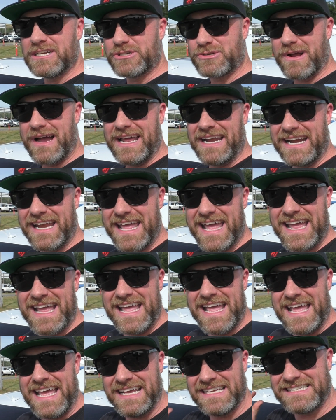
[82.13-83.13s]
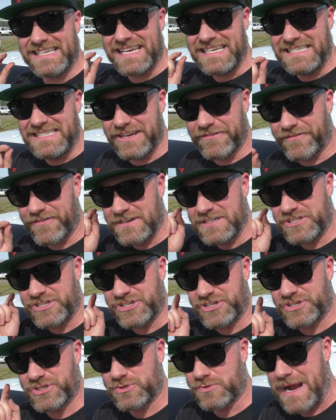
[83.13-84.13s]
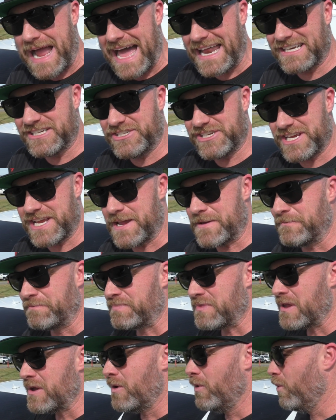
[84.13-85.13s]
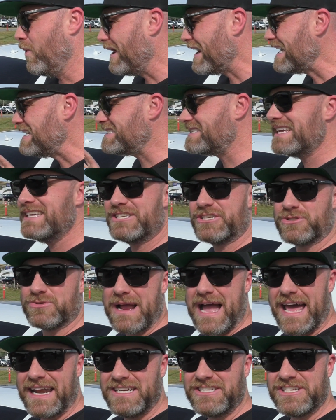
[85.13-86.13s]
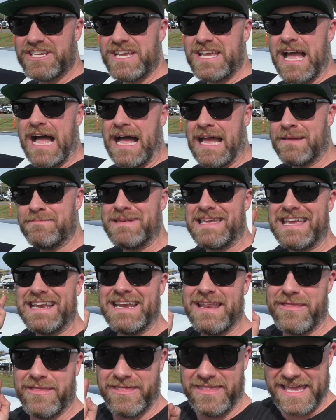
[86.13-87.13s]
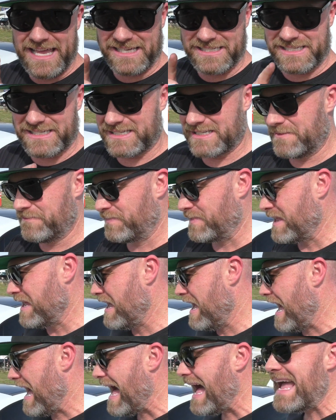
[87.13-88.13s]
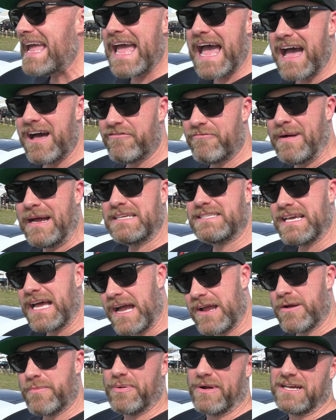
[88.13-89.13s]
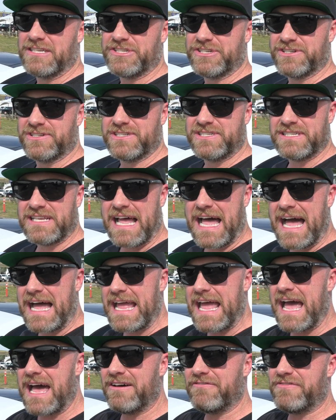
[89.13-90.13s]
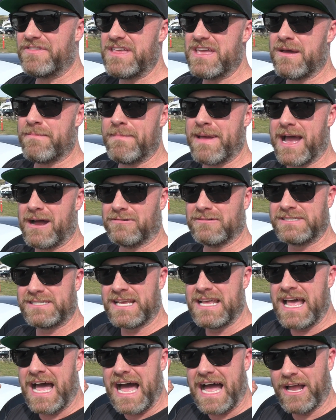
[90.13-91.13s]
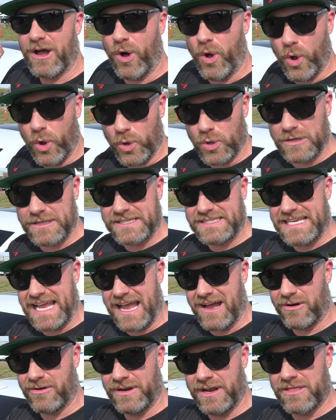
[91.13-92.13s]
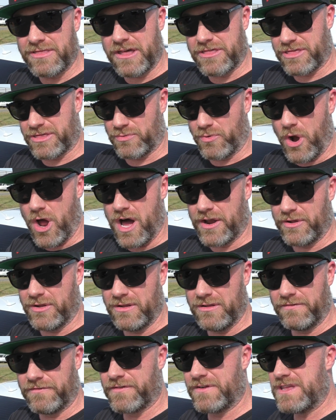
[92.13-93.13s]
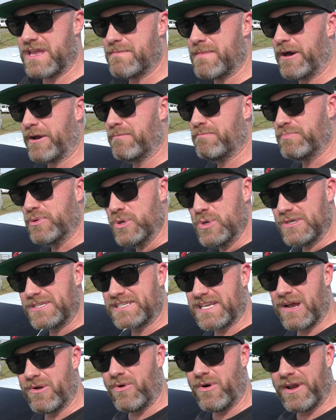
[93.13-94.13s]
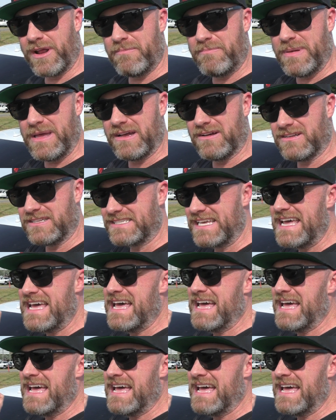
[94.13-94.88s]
try today is a different strategy. When I say strategy, I mean this. I have my tire pressures, I have the amount I hold down the throttle for the amount of boost I want to build,